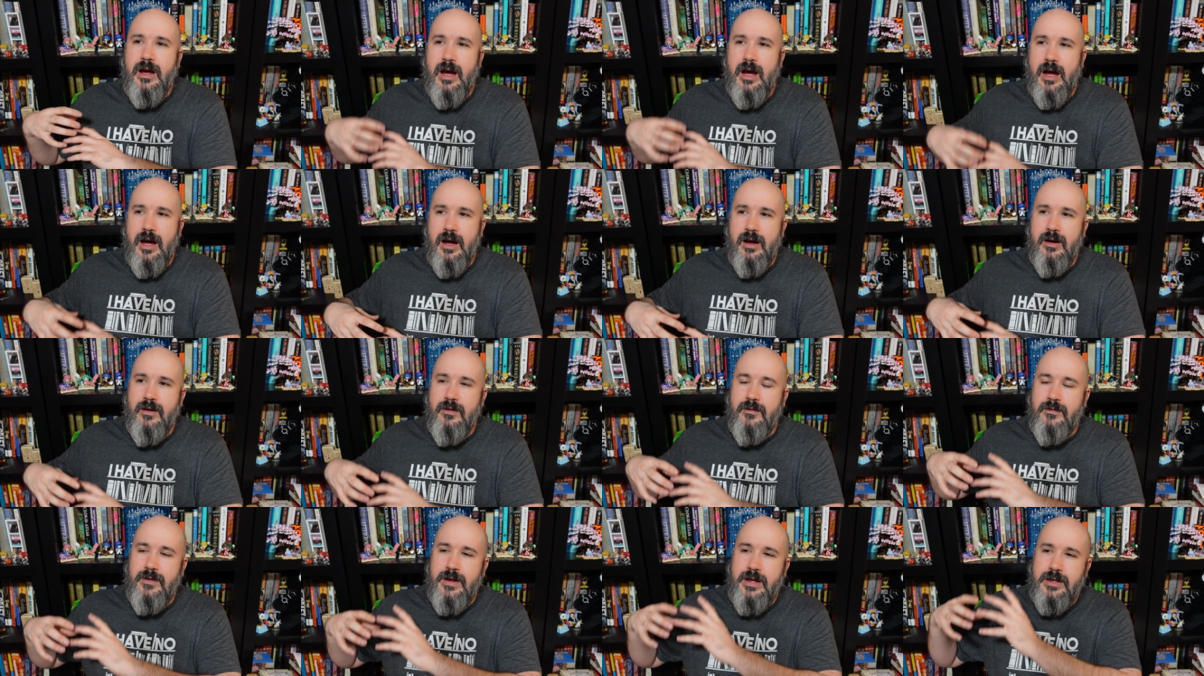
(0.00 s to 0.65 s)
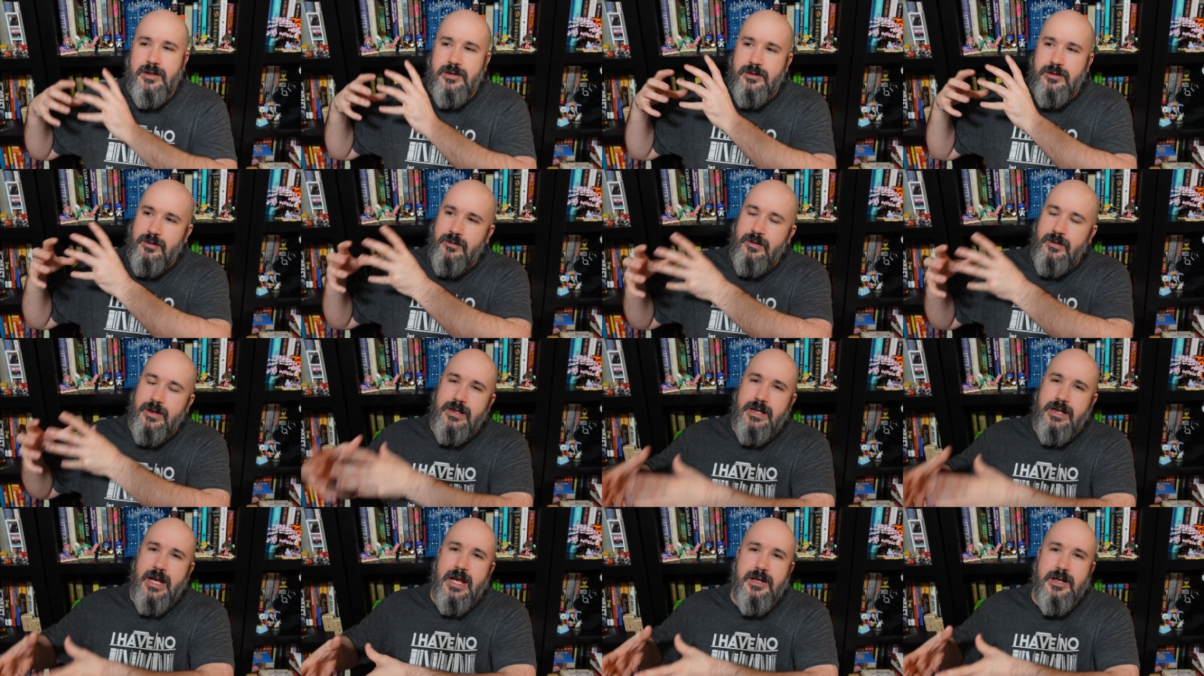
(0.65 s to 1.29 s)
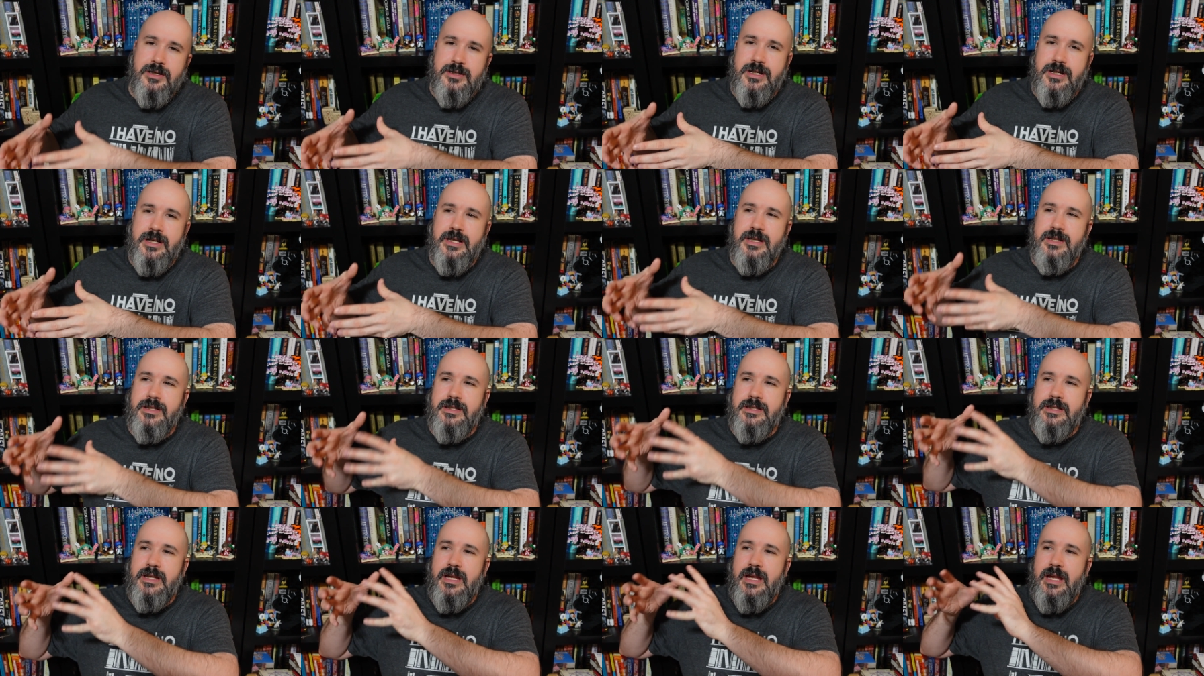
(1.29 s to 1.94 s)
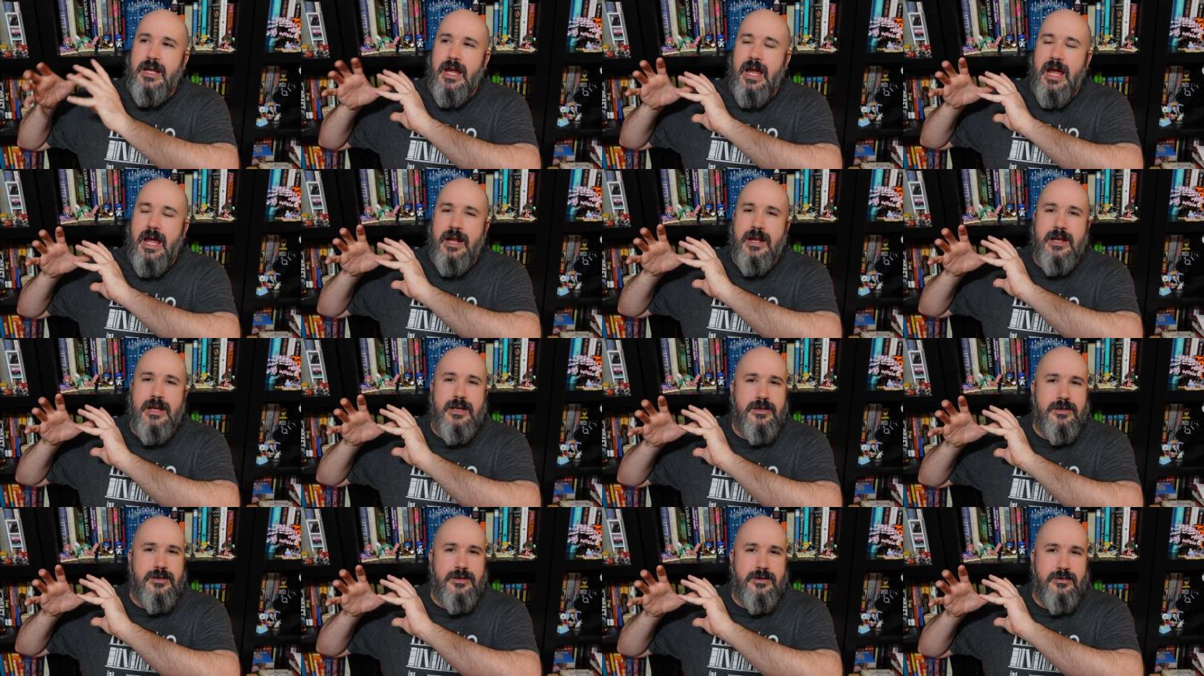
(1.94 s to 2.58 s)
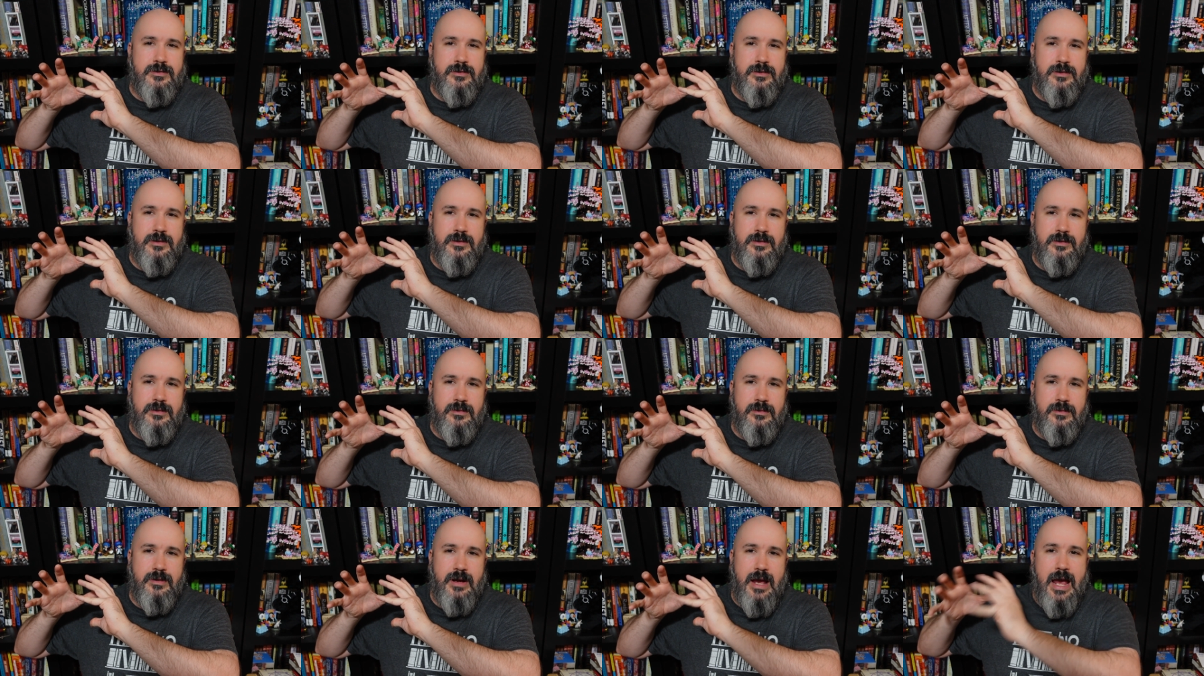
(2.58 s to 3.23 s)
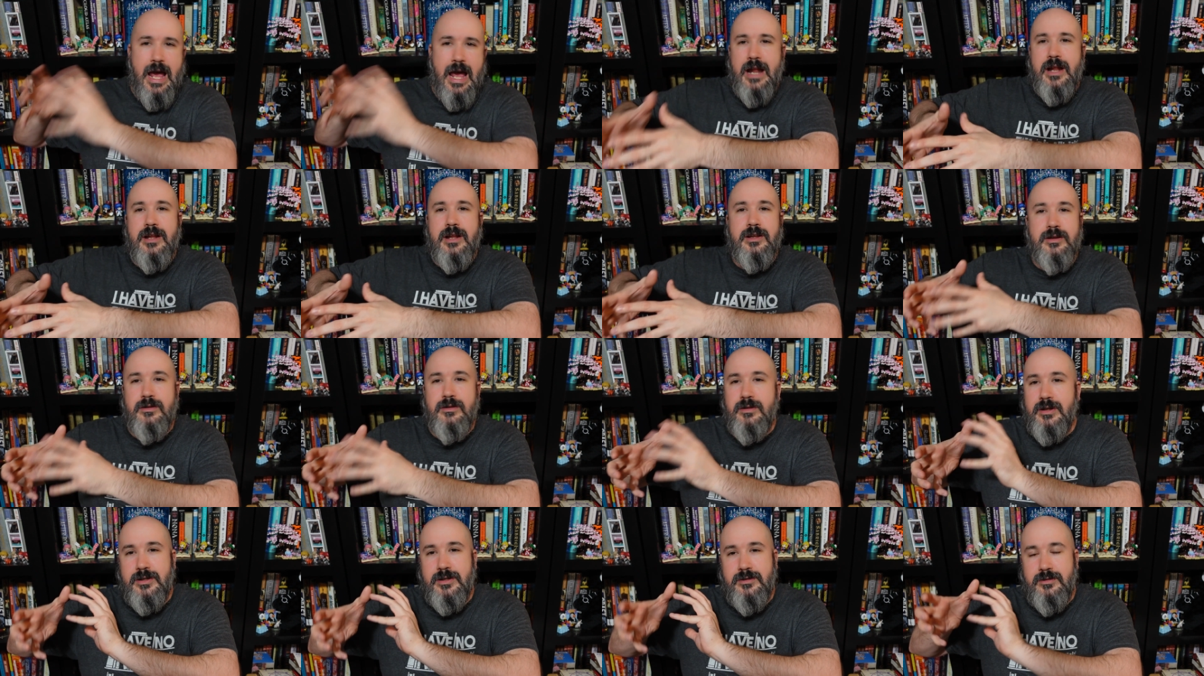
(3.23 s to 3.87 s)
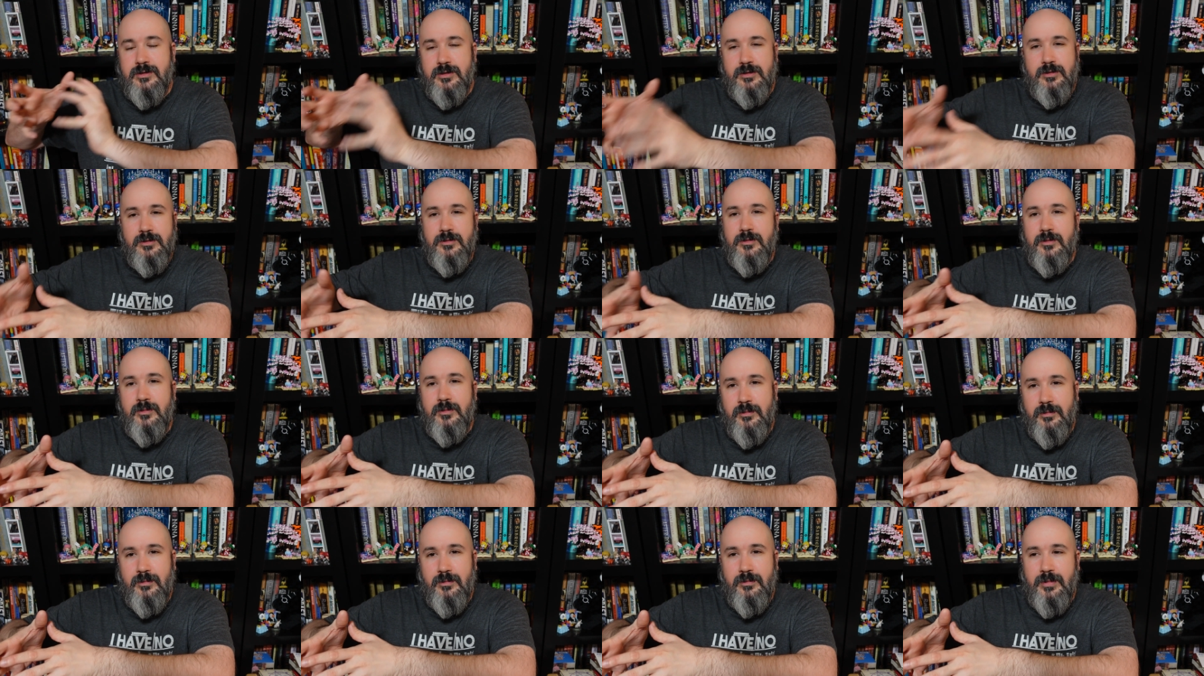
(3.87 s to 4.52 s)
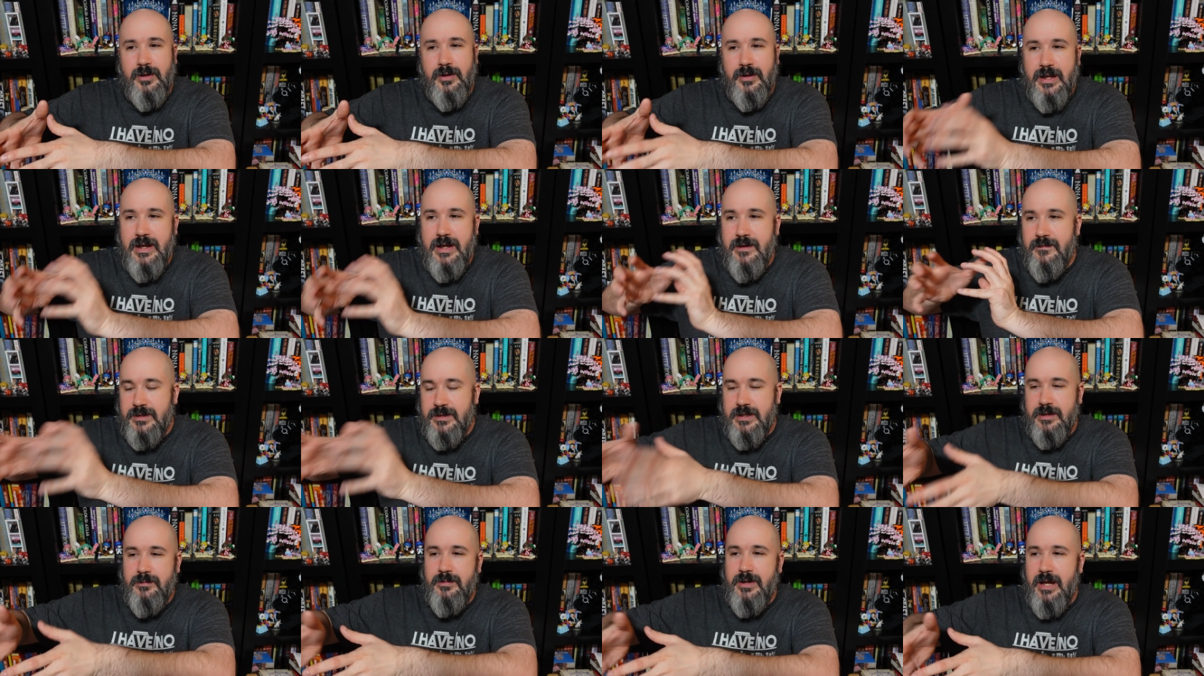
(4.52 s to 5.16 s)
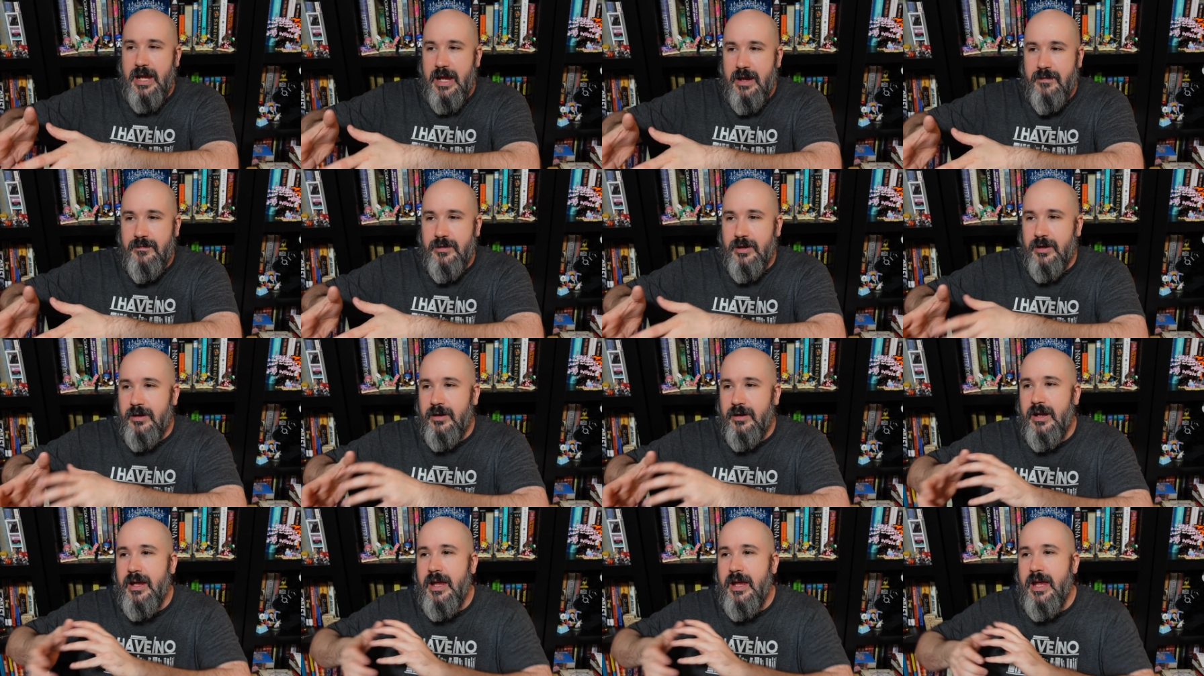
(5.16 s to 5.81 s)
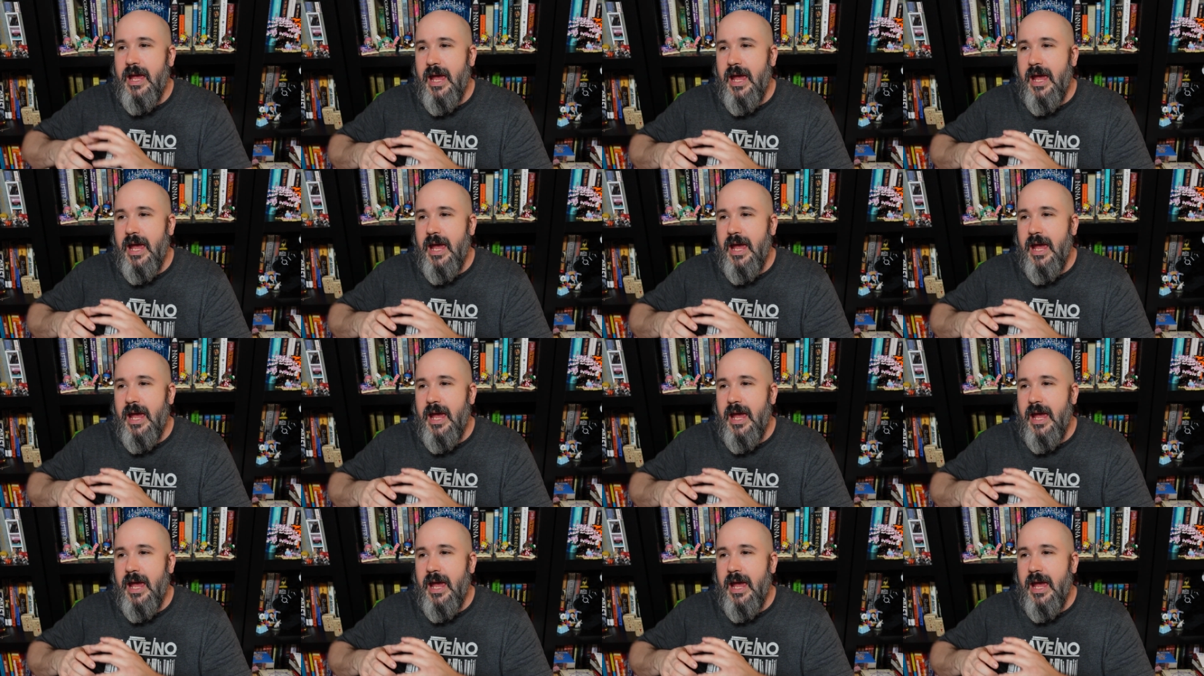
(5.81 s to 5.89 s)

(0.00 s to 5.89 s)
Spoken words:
of his true intentions and his true attitude, his true beliefs and behavior,